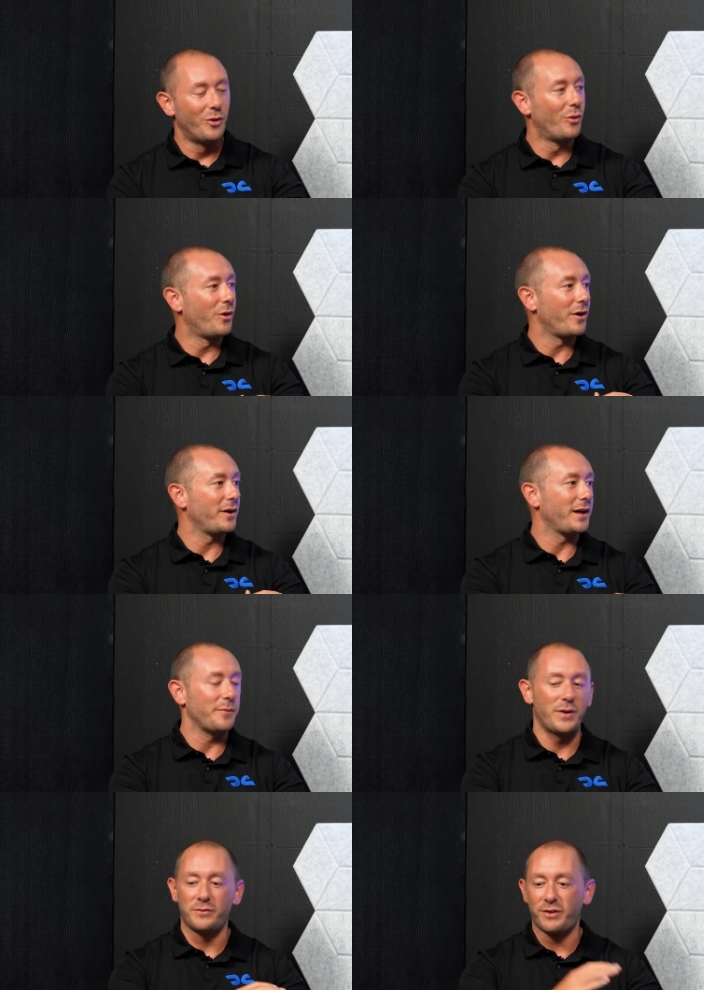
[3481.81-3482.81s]
or I
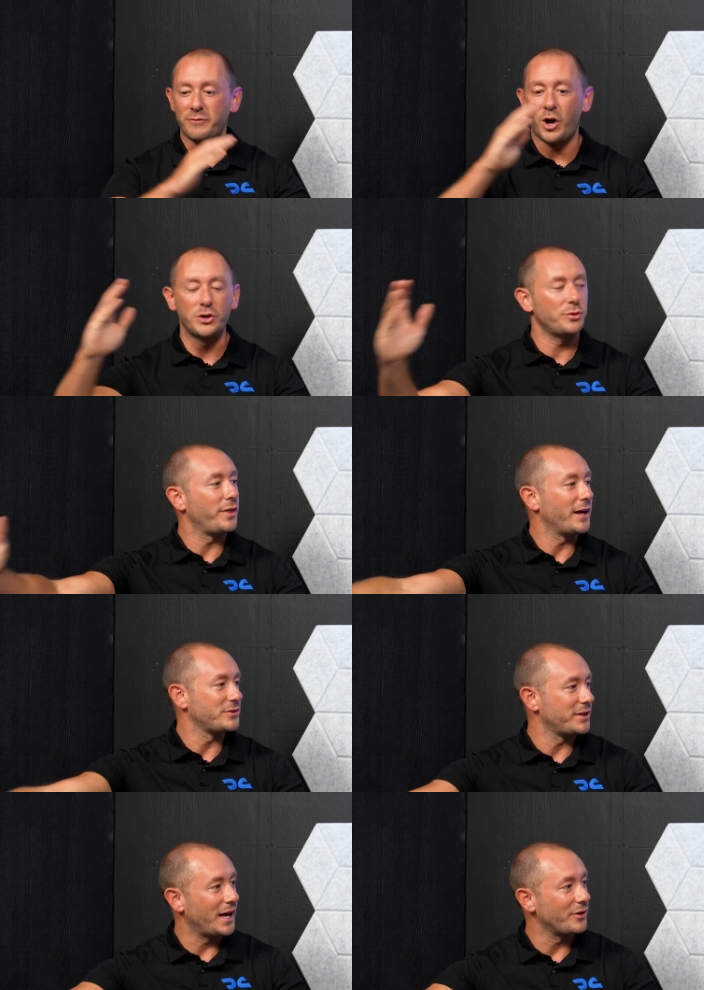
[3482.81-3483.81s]
paid
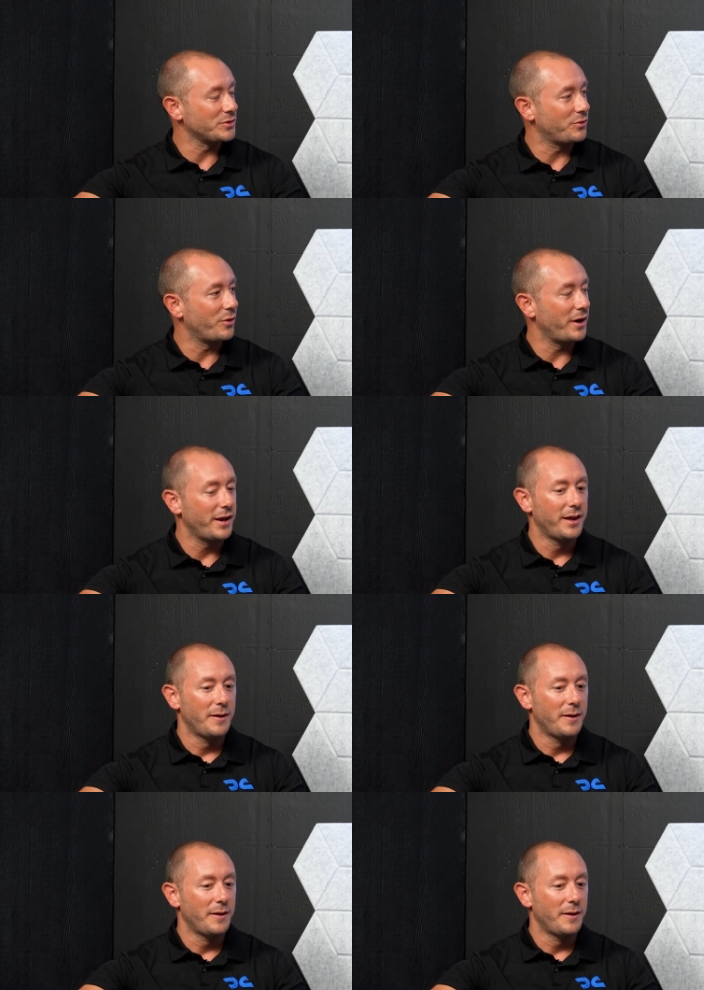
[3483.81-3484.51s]
$500,000 for it,